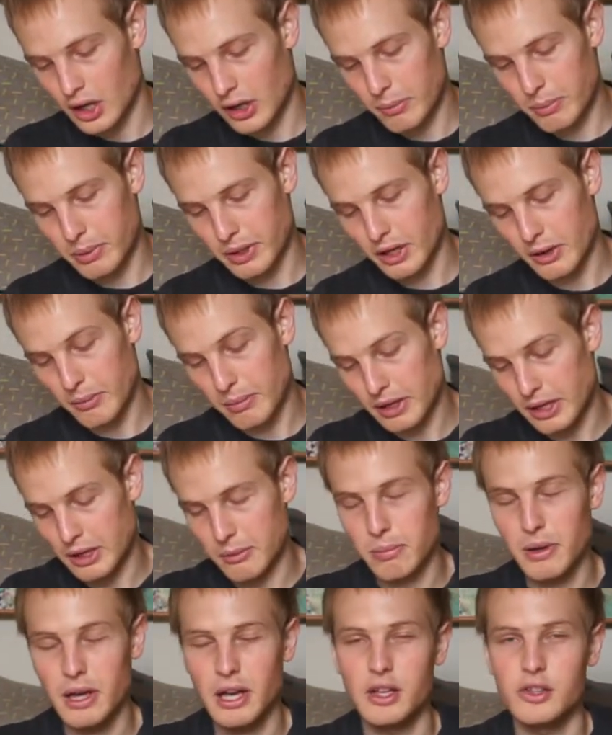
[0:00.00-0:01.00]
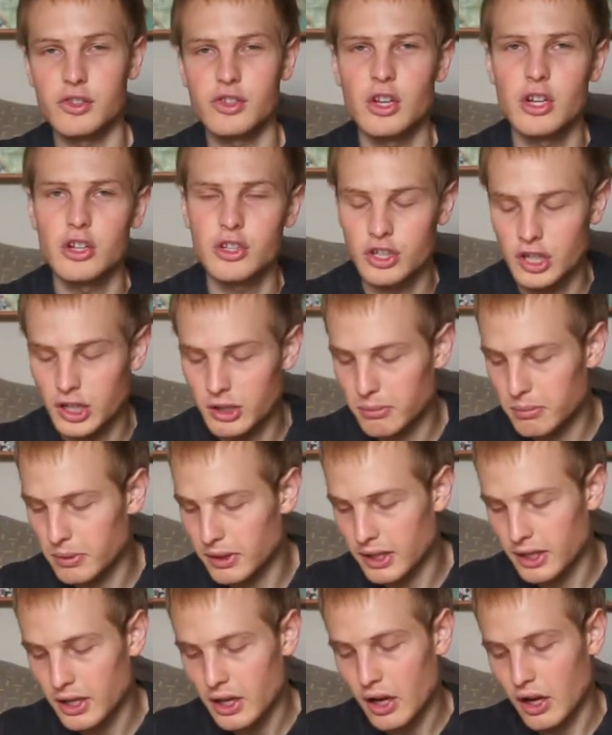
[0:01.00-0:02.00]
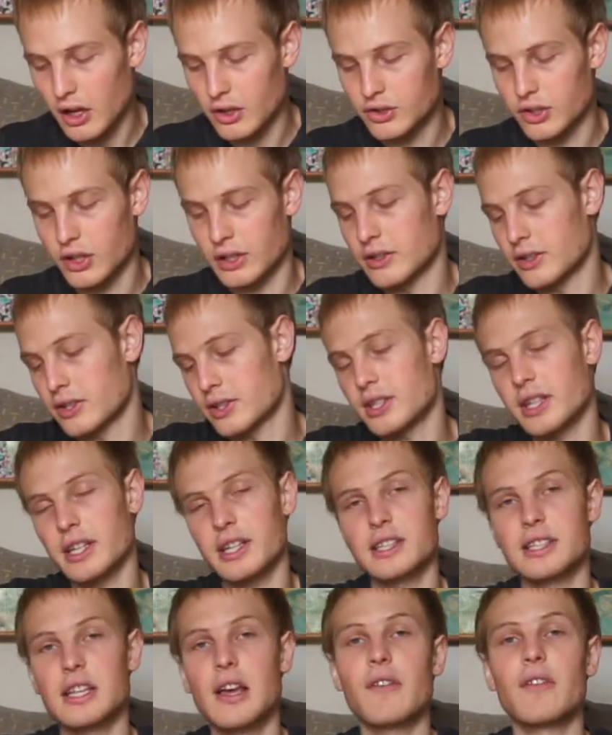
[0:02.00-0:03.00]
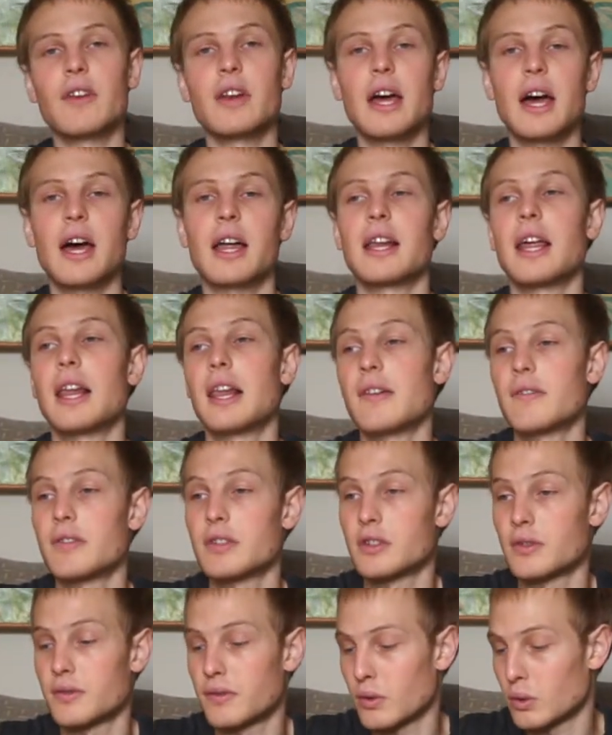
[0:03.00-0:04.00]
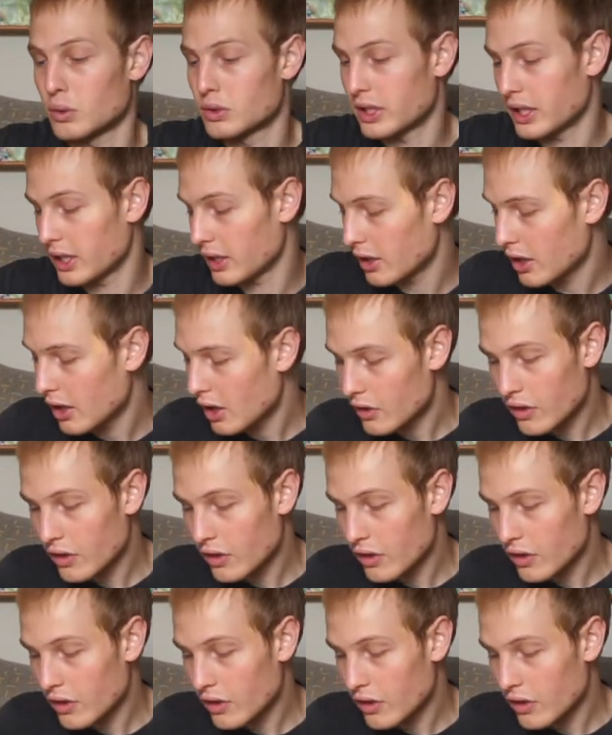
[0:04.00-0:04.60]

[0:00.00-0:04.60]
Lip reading: pick up any pairs cheaply are sizes 6, 7 and 11 to 14.